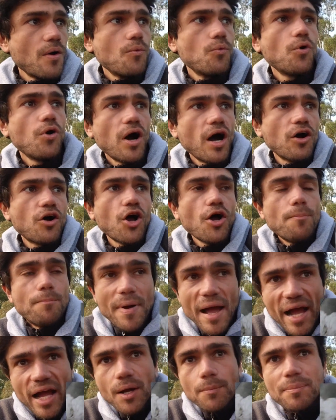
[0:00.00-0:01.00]
Well, I'll go
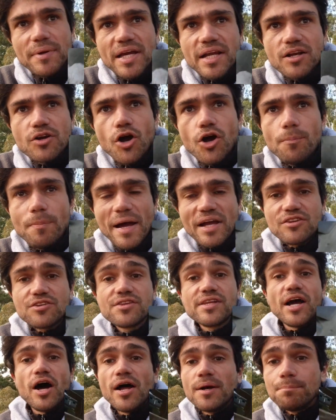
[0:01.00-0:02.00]
back a bit, go back to
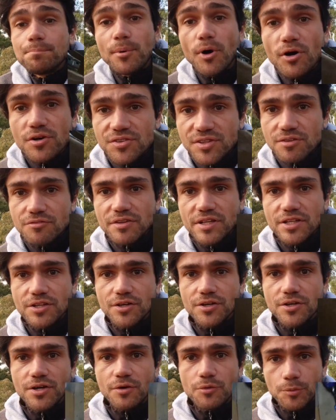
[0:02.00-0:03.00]
the unboxing
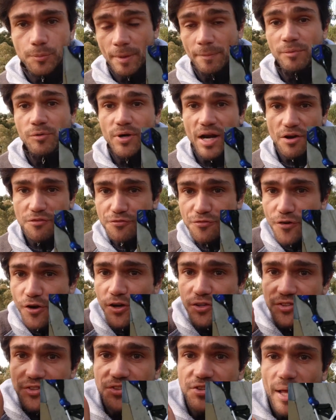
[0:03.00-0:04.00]
video. Remember when I
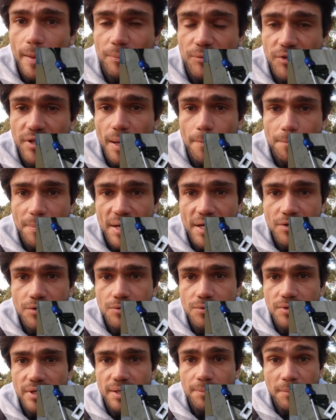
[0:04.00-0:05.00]
first stepped on that
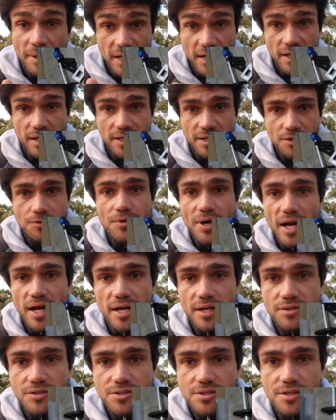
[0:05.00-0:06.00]
pedal in my
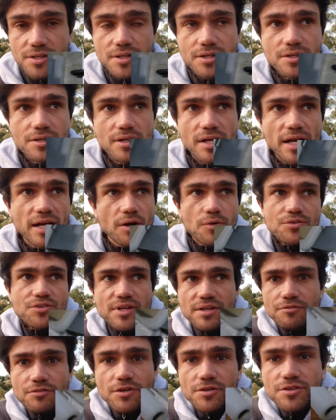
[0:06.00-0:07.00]
garage, like I
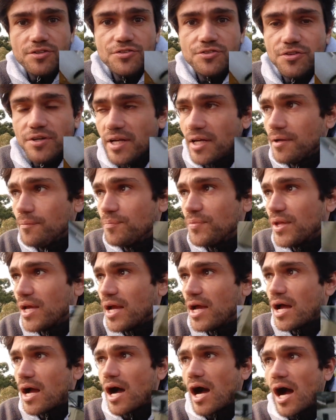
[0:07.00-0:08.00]
wasn't even on the street,
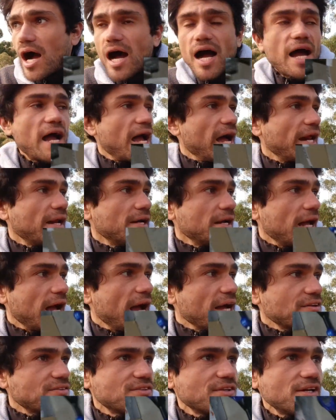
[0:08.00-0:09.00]
I had an
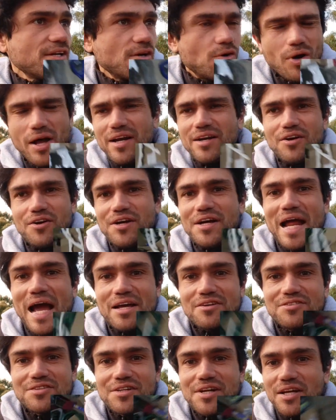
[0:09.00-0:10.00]
accident, or not an
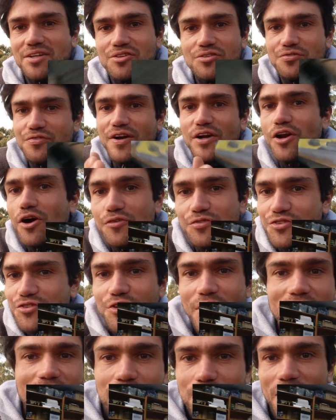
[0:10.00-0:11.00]
accident, I just fell off
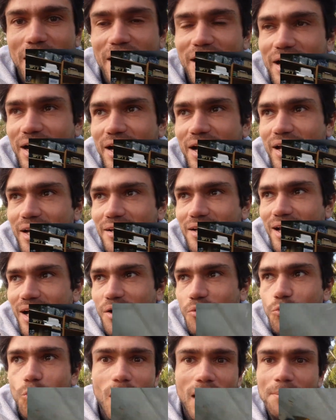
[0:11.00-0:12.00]
straight away at
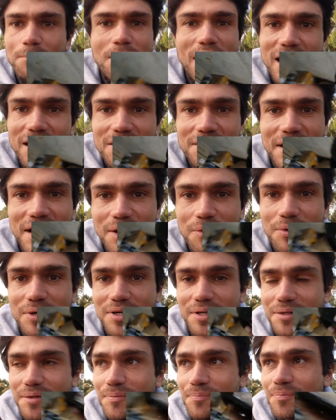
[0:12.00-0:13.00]
like 1 mile an hour